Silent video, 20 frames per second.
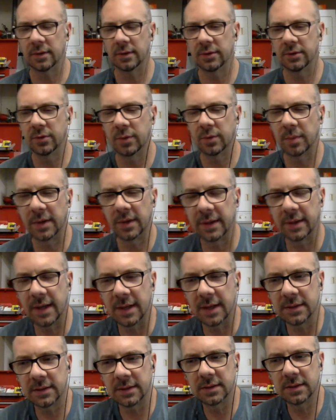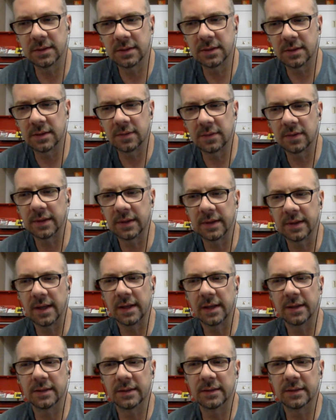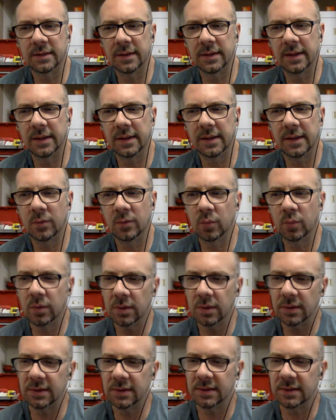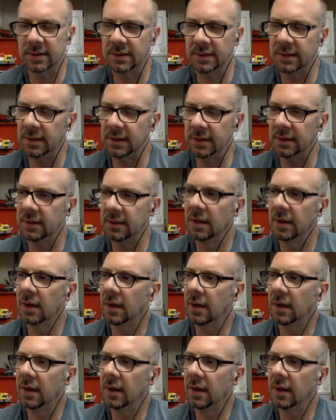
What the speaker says: doing my taxes and stuff like that and really seeing,